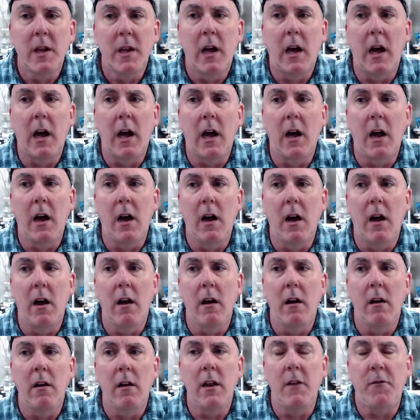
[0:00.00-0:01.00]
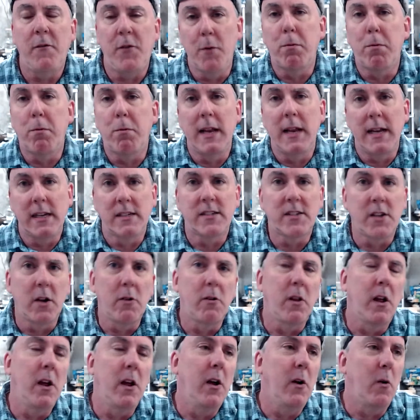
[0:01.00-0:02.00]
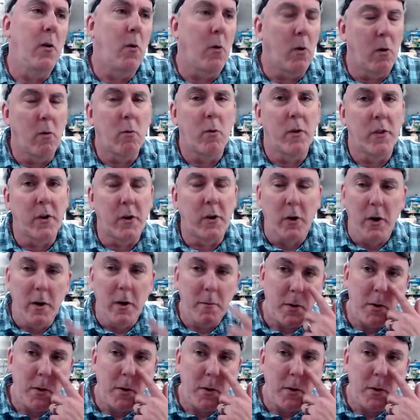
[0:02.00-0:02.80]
if you're playing solo or with a group.